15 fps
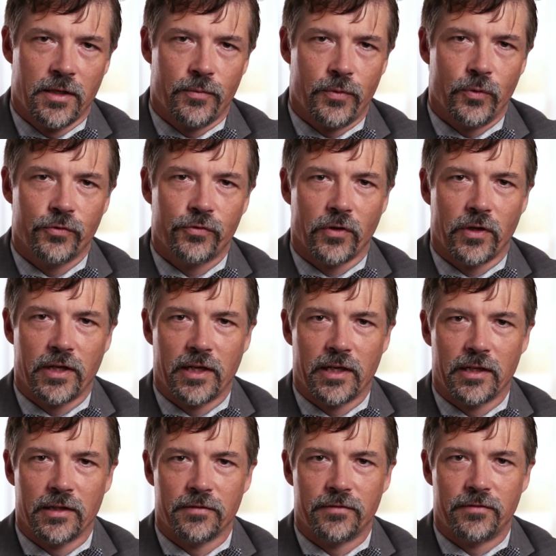We also
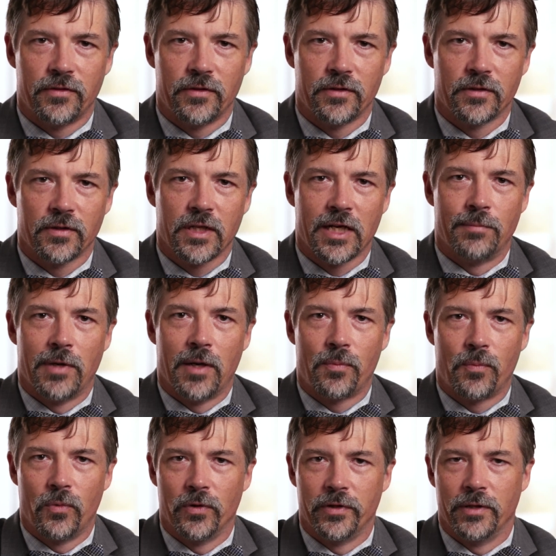have come
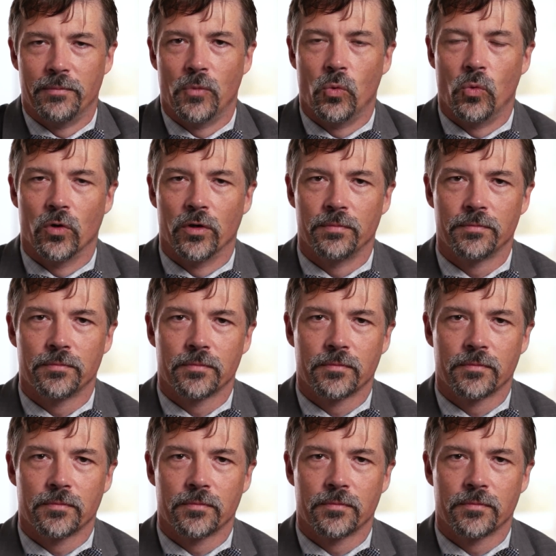up with a more